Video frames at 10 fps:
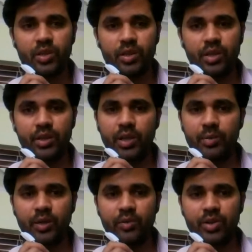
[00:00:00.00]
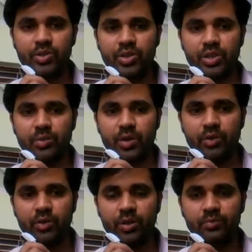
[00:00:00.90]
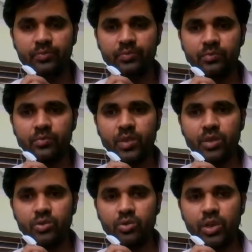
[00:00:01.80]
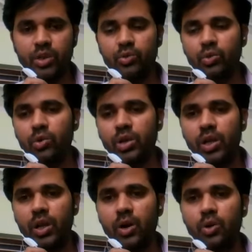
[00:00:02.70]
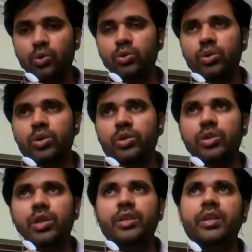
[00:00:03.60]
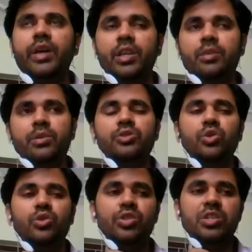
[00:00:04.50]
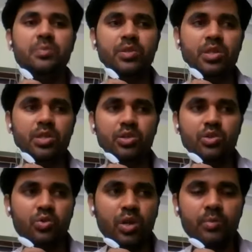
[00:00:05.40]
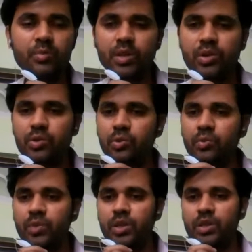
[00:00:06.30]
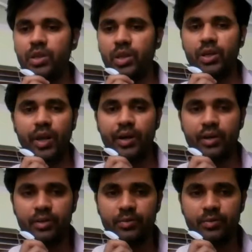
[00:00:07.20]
innate behavior, instinctive behavior. So they do not allow the other animals or the species to come into their territory.